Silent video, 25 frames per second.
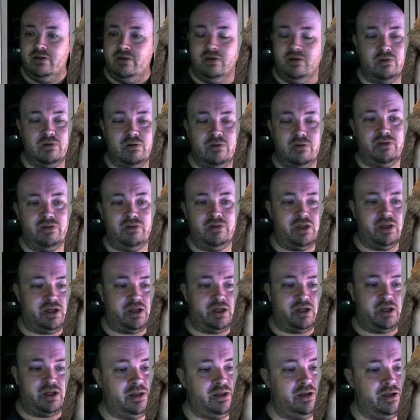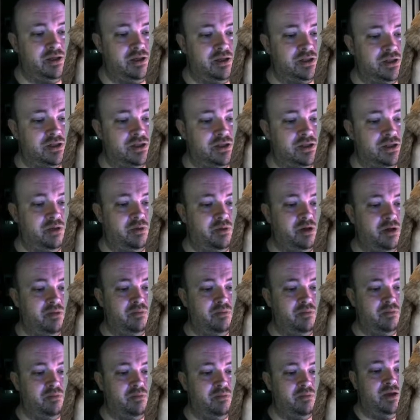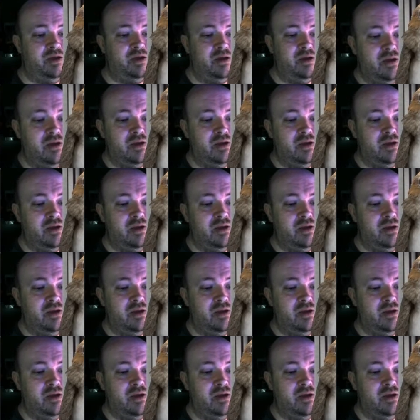Olivia the cat, ladies and gentlemen, my